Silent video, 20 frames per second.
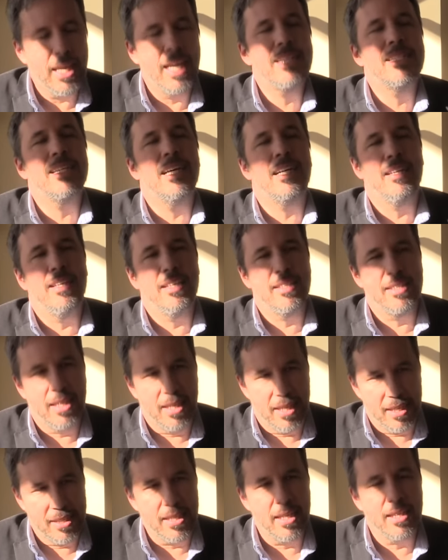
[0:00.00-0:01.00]
Exactly, exa
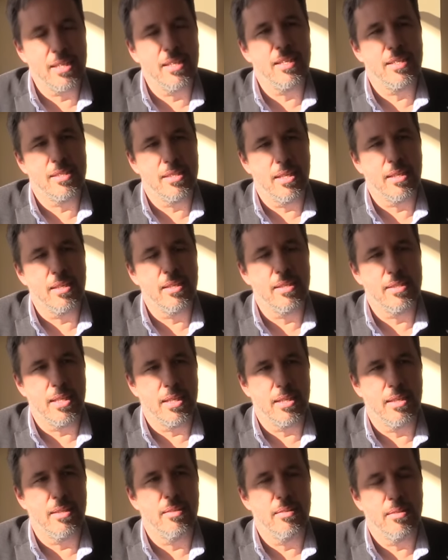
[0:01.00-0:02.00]
exactly, exactly,
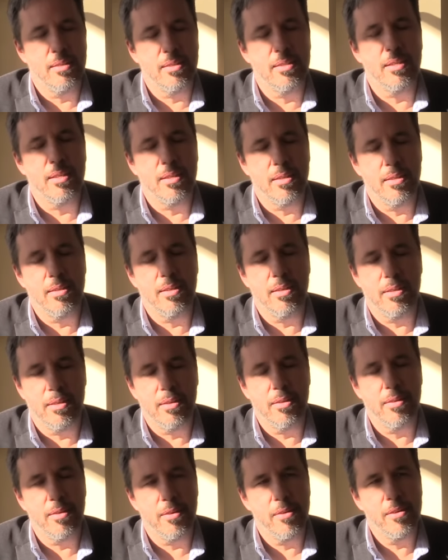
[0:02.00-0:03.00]
exactly, exactly. Yeah,
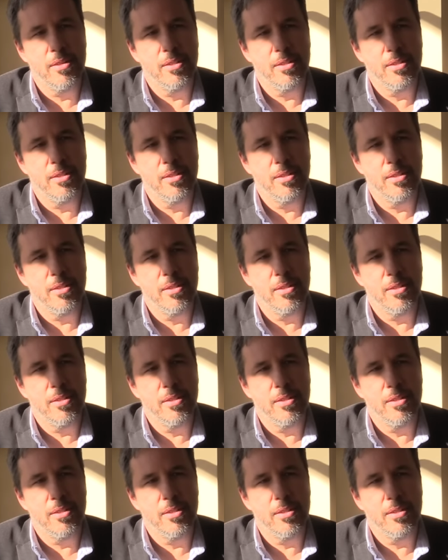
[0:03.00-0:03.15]
yeah, yeah.